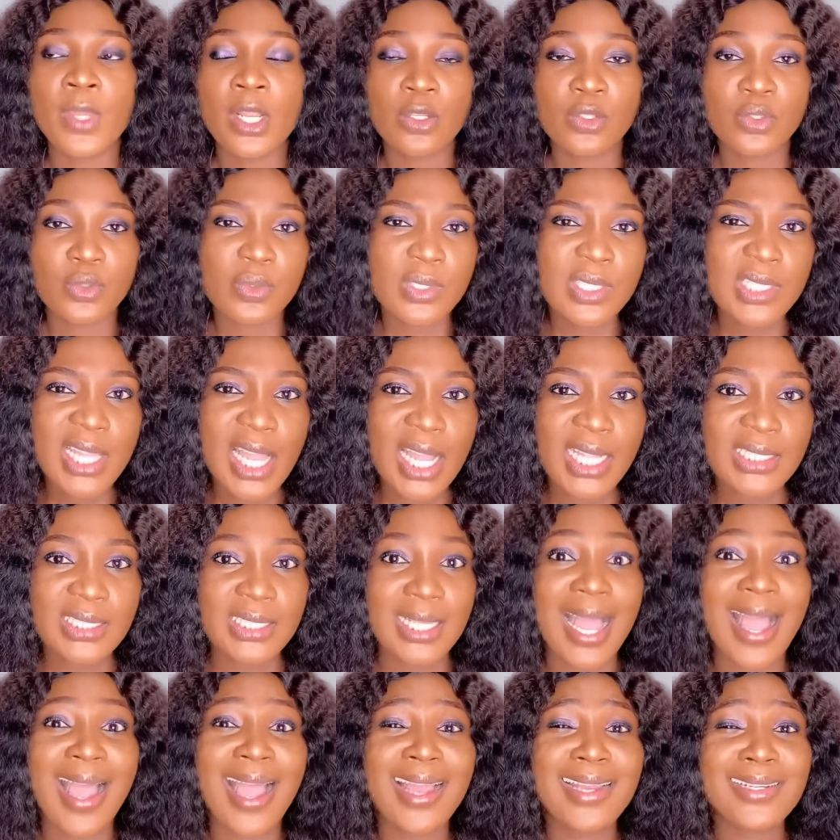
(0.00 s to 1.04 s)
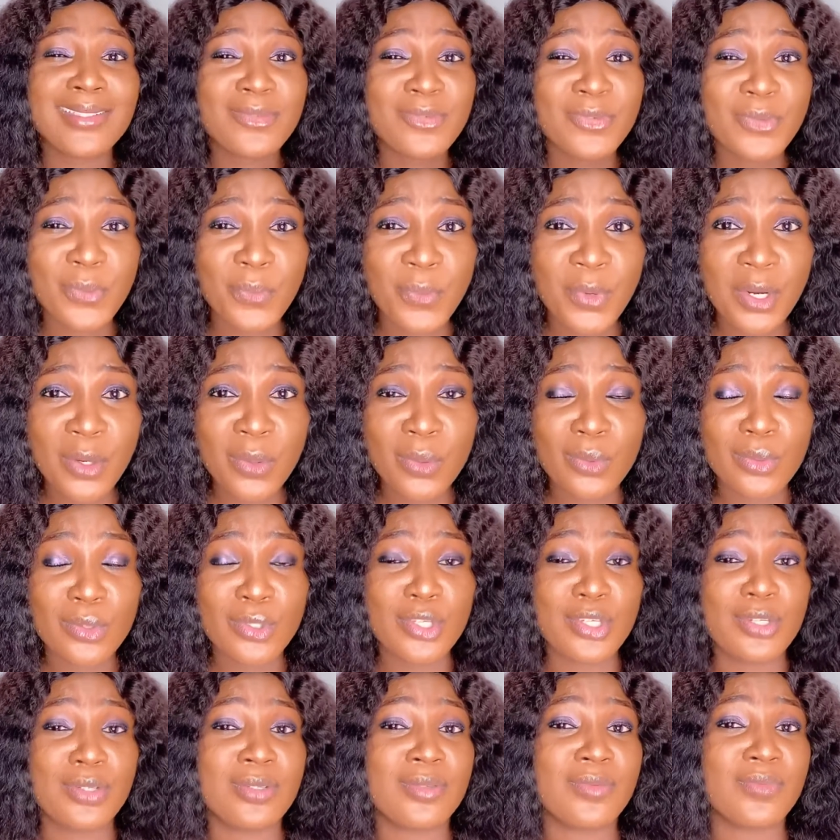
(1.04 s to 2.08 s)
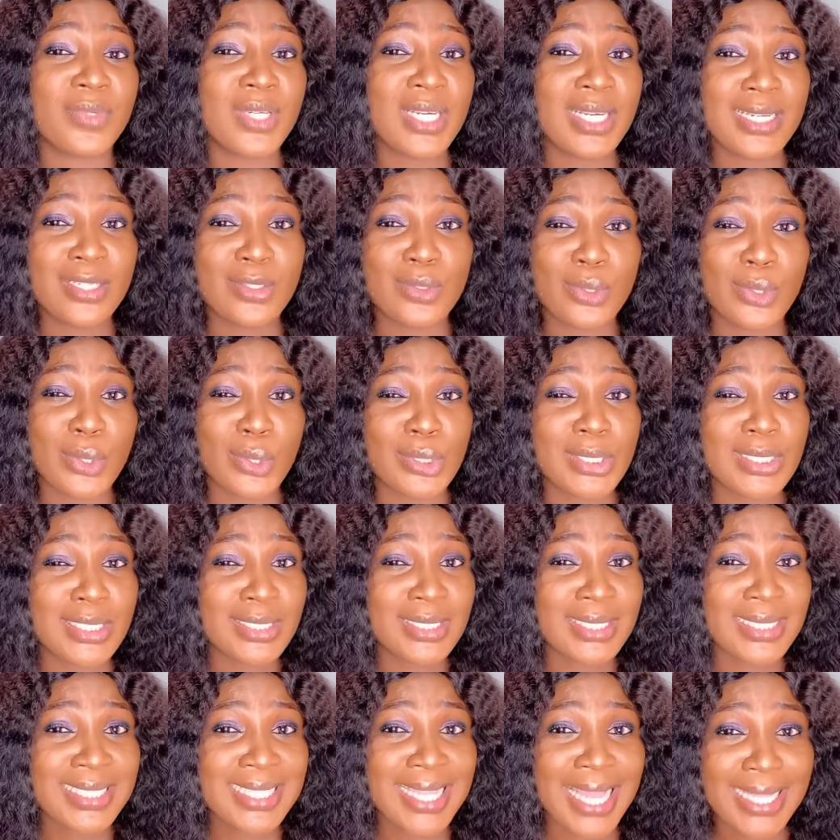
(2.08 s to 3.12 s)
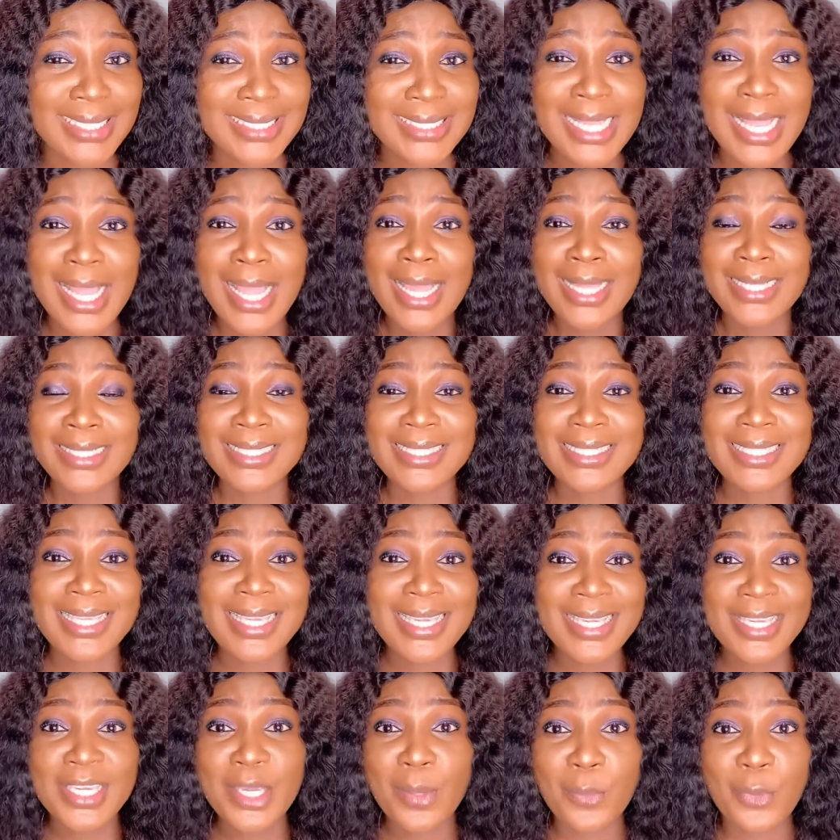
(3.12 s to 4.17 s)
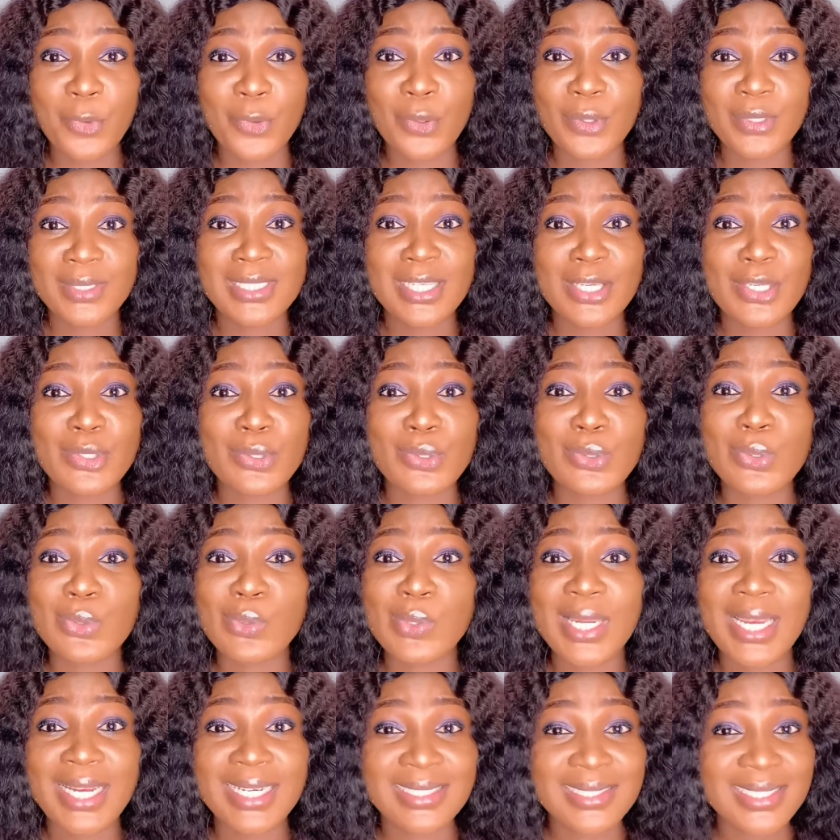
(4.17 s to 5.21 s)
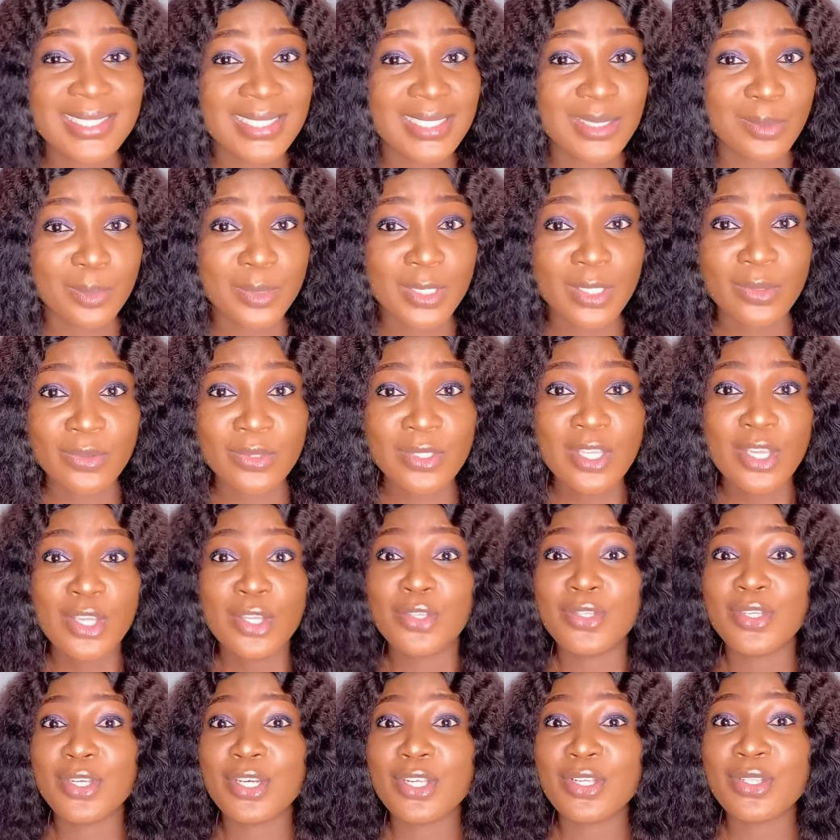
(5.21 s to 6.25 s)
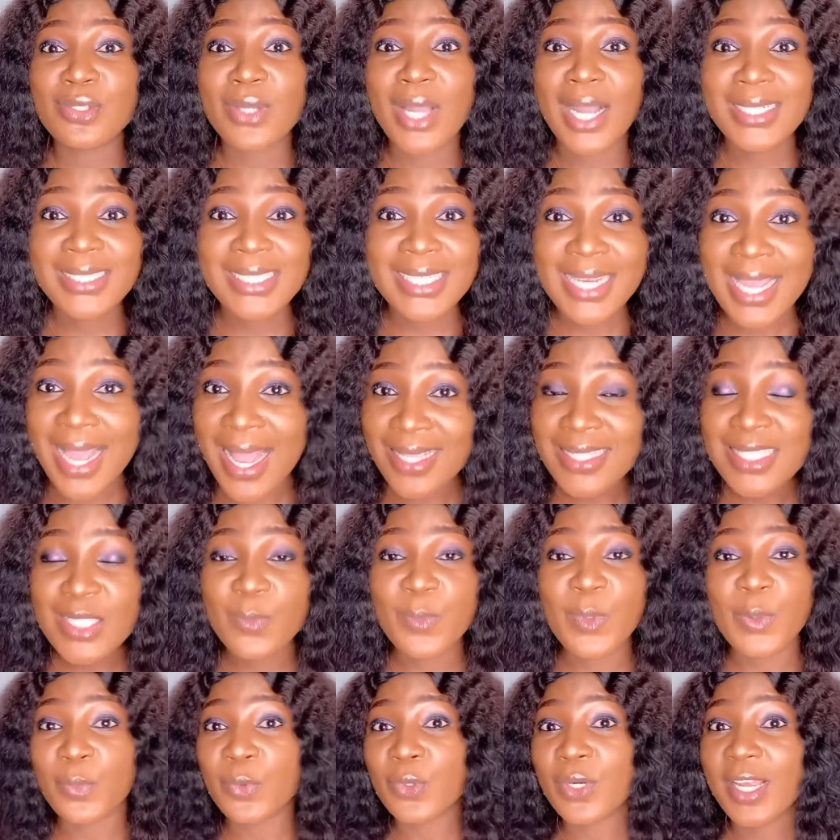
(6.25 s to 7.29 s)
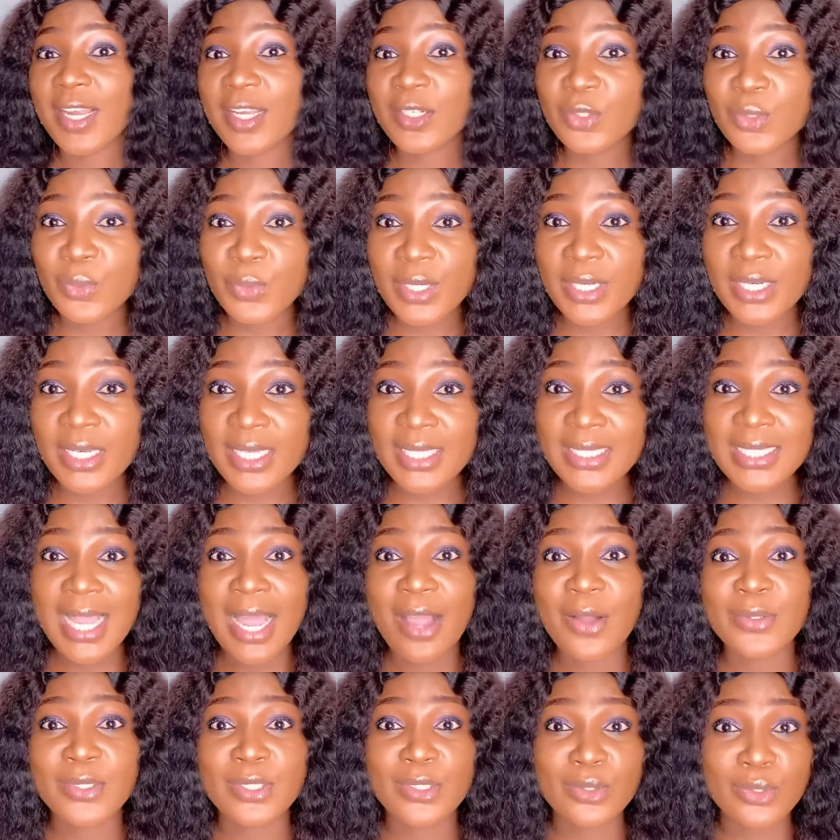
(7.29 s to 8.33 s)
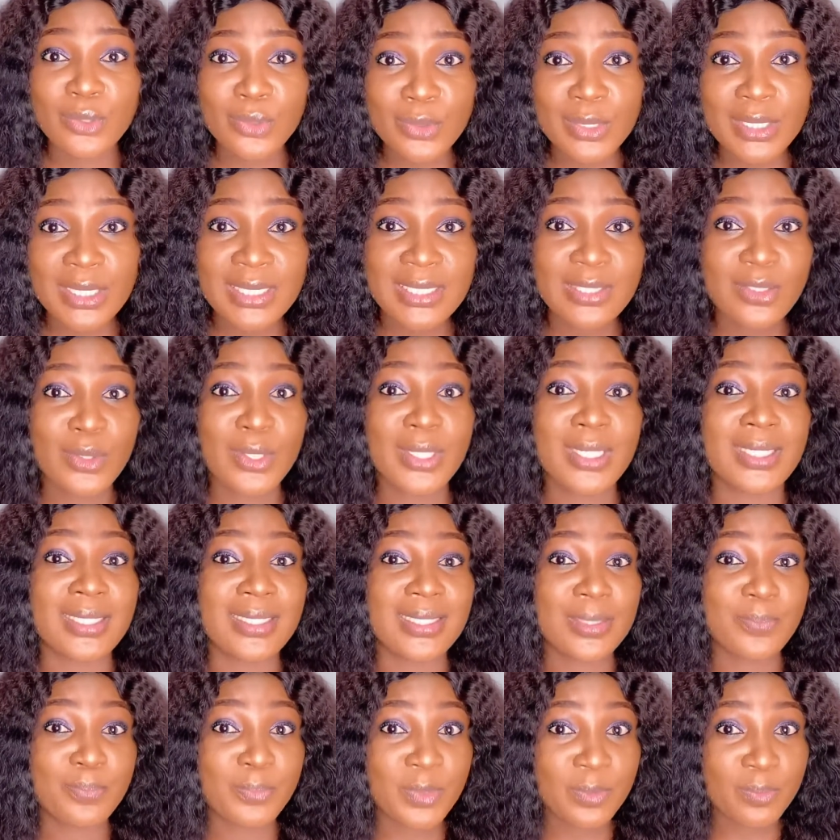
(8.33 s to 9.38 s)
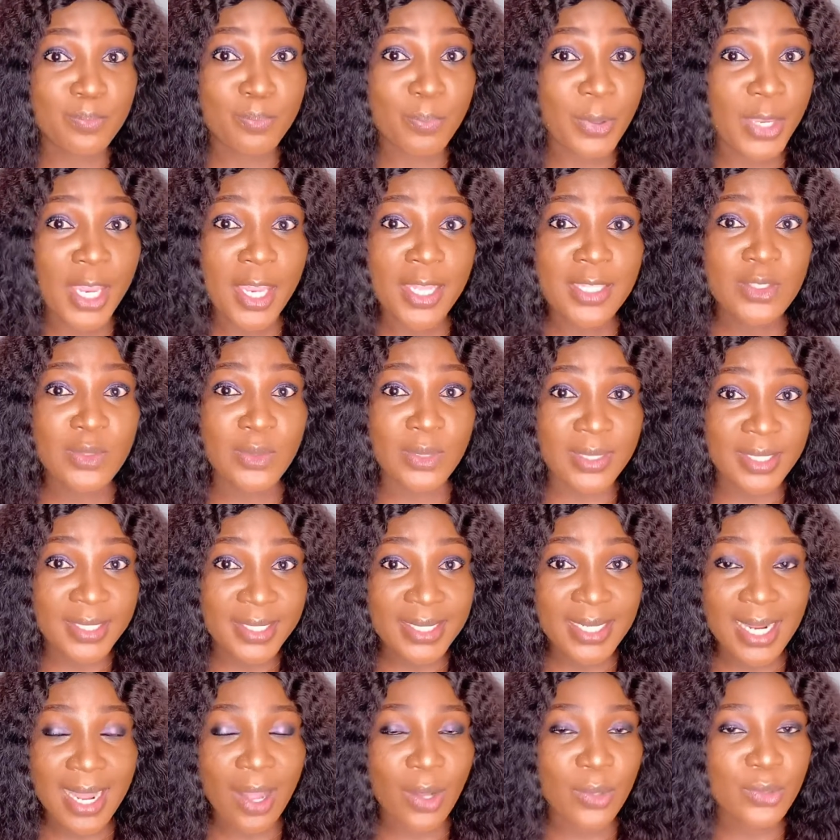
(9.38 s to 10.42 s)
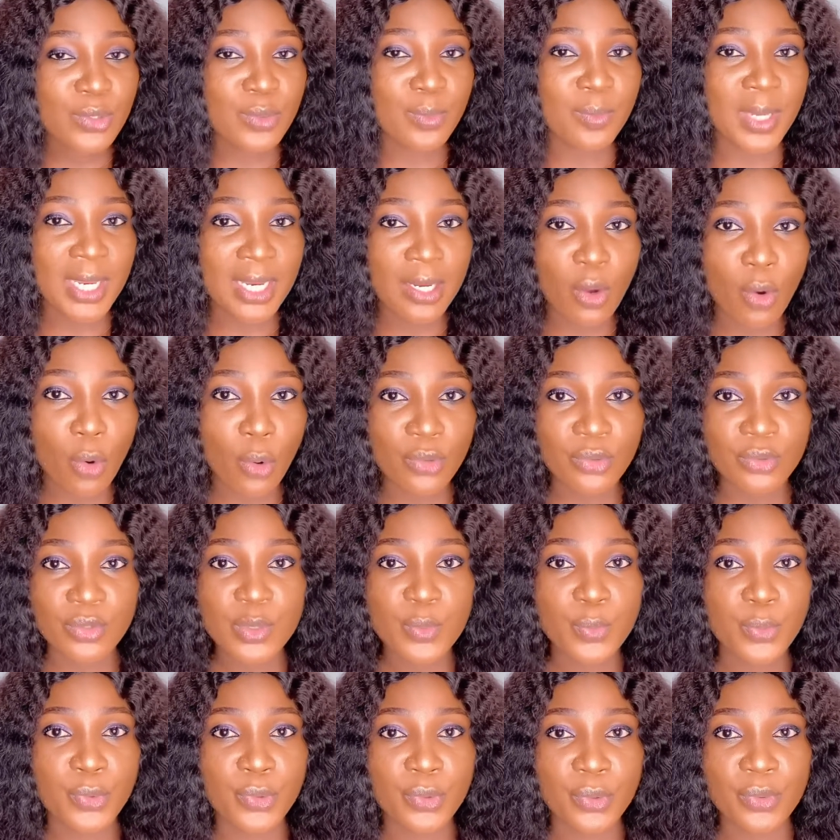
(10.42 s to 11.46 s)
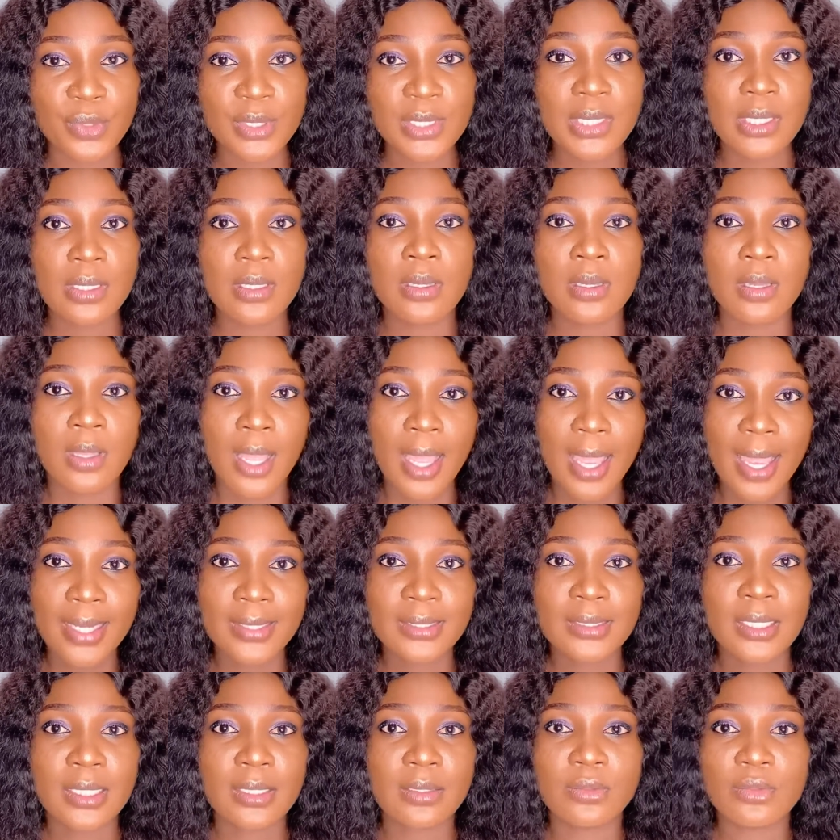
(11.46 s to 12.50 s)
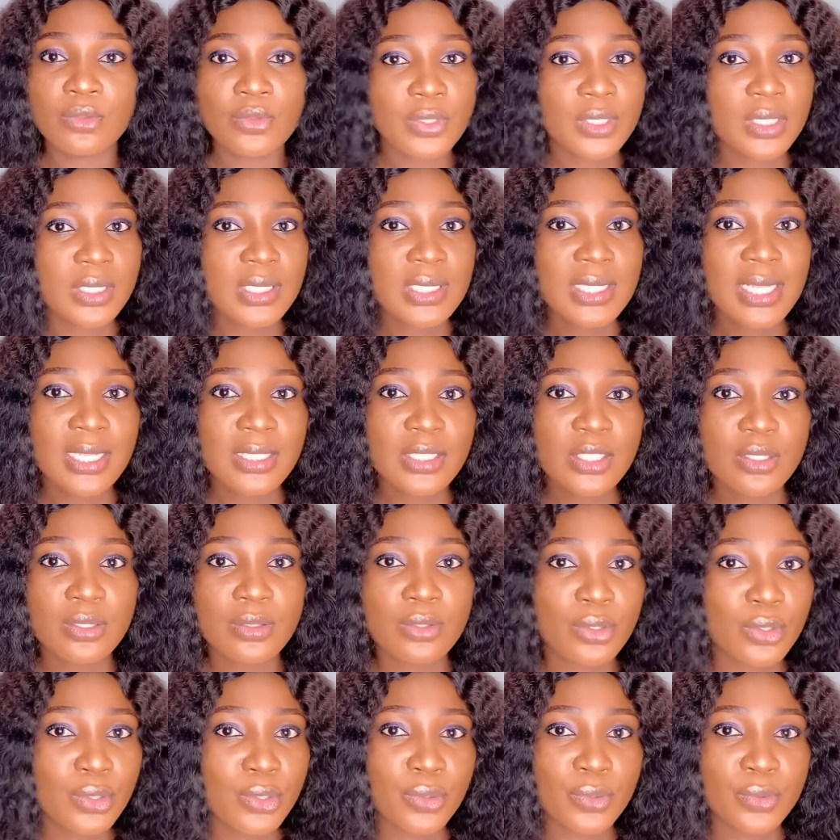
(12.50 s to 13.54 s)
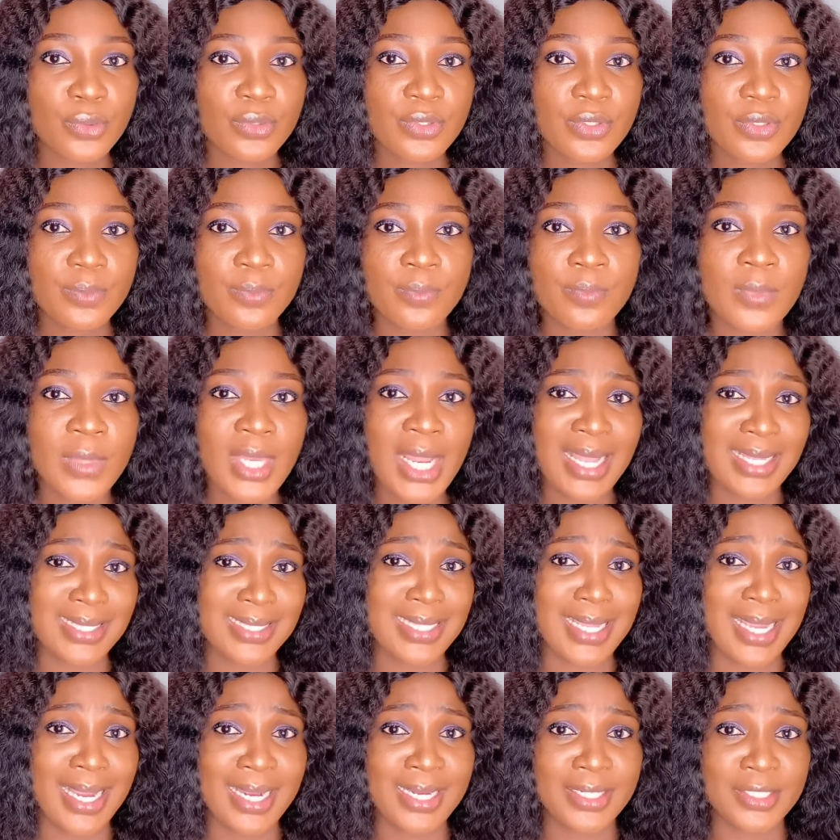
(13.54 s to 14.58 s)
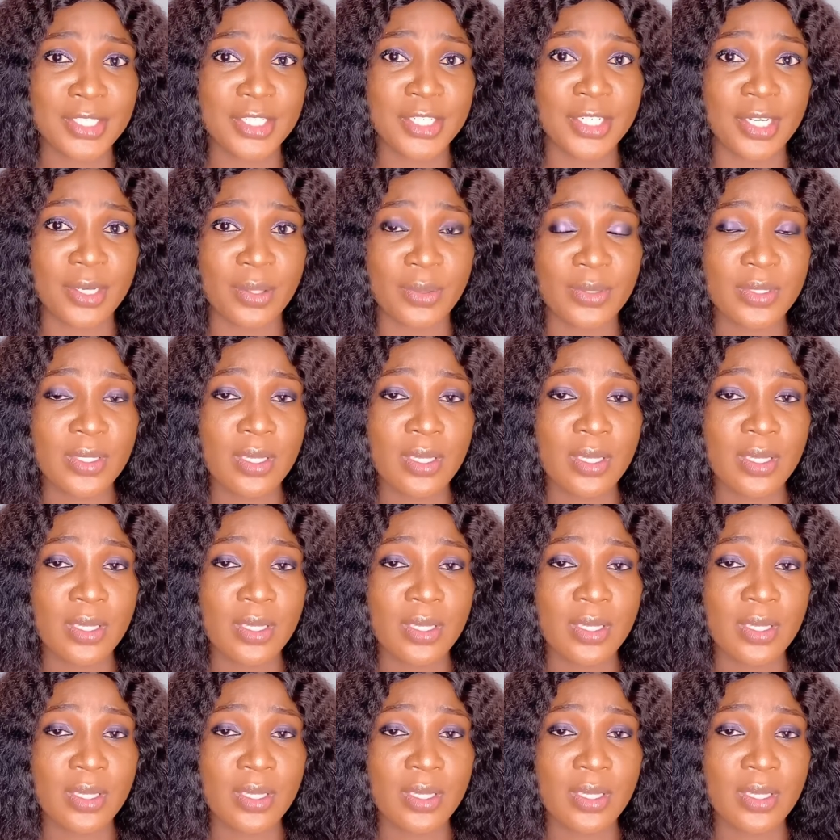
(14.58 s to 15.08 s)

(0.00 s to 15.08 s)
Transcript: So start. And for real, you really do not need to start the skincare product that you don't know anything about. You need to actually ask people that are doing it how they do it. You can pay to learn how to make all those products, and then you can start yours and start cashing out.